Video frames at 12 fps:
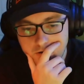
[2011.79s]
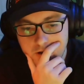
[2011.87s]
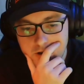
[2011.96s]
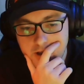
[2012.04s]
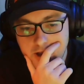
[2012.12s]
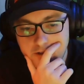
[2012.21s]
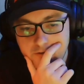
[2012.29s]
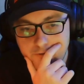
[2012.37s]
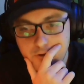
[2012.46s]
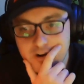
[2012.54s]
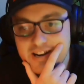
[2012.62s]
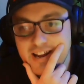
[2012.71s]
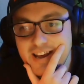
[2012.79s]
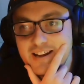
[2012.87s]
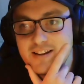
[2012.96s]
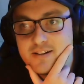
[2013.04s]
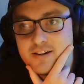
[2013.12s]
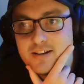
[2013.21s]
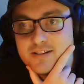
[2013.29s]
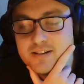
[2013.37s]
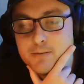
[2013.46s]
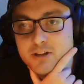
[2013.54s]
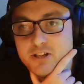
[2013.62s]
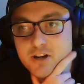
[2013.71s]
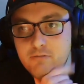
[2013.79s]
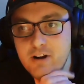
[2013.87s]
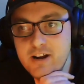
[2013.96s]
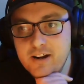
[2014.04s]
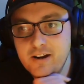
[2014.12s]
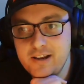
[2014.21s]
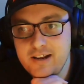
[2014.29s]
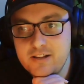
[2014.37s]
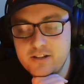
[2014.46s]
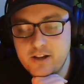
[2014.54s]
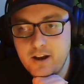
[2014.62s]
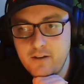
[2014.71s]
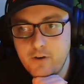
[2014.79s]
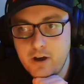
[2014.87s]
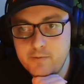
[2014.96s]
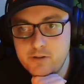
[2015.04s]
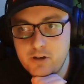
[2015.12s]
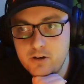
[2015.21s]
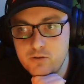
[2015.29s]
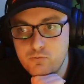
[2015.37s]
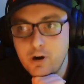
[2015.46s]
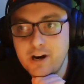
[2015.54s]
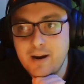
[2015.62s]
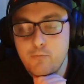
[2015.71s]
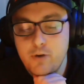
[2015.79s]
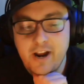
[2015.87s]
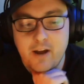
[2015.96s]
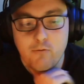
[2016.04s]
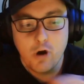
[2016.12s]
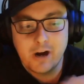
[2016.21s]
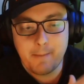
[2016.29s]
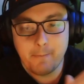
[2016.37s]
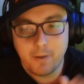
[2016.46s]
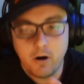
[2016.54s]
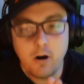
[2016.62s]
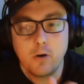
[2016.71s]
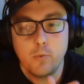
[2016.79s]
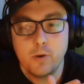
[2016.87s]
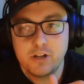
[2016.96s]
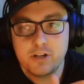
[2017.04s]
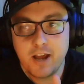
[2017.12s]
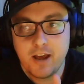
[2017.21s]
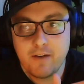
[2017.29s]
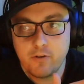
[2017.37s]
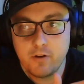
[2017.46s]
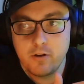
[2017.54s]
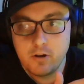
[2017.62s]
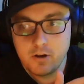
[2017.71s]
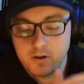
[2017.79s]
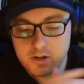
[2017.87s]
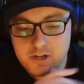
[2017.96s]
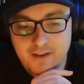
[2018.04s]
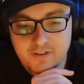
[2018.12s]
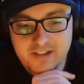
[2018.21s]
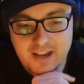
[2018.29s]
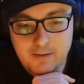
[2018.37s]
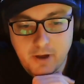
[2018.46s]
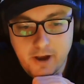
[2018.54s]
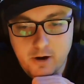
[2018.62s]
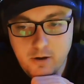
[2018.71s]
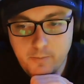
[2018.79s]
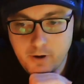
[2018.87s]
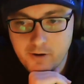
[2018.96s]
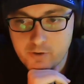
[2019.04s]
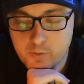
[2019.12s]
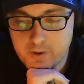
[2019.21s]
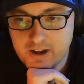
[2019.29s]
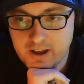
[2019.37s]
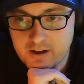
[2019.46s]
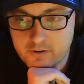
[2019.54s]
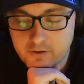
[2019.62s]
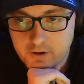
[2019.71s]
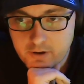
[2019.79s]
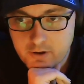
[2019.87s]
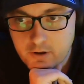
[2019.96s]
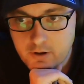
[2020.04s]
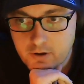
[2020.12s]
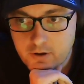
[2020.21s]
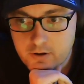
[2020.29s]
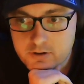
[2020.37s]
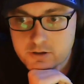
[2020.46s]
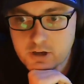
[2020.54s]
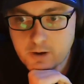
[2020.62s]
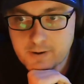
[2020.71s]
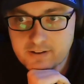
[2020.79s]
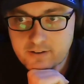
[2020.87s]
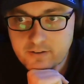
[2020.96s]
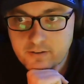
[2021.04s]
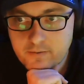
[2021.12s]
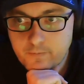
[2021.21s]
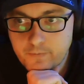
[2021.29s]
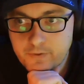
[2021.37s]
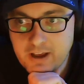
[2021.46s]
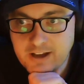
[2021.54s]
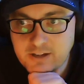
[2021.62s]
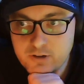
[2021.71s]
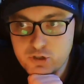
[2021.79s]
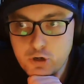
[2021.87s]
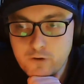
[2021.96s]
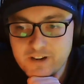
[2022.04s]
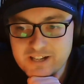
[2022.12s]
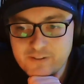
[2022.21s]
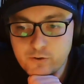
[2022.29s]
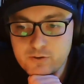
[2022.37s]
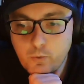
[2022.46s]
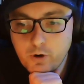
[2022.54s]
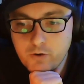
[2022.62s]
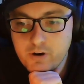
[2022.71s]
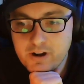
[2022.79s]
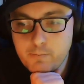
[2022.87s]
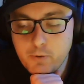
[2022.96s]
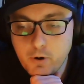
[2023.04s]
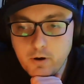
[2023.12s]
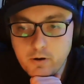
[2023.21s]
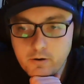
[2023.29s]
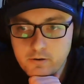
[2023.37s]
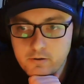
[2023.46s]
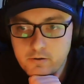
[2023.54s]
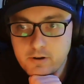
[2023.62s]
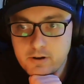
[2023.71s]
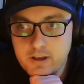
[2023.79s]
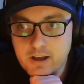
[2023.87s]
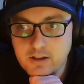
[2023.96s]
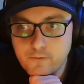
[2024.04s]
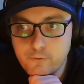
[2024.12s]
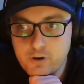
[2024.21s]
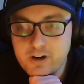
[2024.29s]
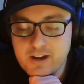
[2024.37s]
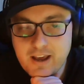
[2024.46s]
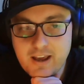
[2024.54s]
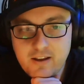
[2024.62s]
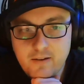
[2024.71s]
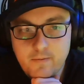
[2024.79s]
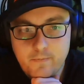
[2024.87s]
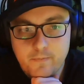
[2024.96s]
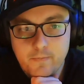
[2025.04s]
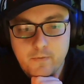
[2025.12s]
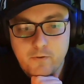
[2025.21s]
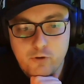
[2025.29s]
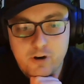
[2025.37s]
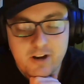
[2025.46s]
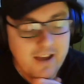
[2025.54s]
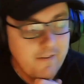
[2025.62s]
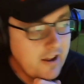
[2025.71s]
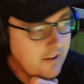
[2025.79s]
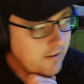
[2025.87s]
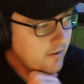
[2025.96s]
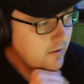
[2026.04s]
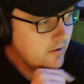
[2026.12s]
Yeah, it's 3 days, and it's similar to the Reading and Leeds kind of vibe. So there's Rock am Ring and Rockin' Park, which share the same lineup over the weekend. So it's two festivals in one, really. But yeah, it's a 3-day event.